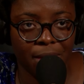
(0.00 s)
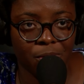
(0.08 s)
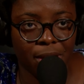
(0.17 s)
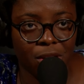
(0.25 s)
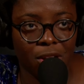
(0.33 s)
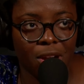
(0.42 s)
I
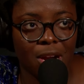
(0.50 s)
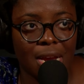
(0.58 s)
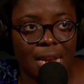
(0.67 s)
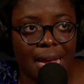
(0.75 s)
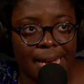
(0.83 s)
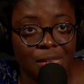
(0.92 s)
read her
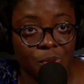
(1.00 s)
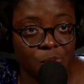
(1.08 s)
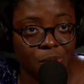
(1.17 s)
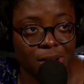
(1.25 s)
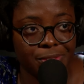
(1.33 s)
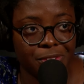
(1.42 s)
in high
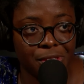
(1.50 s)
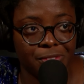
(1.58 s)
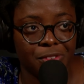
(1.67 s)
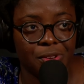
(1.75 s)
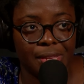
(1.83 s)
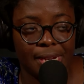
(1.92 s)
school for the
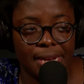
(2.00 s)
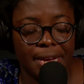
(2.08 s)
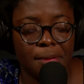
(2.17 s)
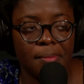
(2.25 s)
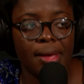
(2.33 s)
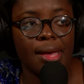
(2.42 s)
first
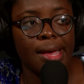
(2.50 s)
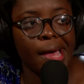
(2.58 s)
time,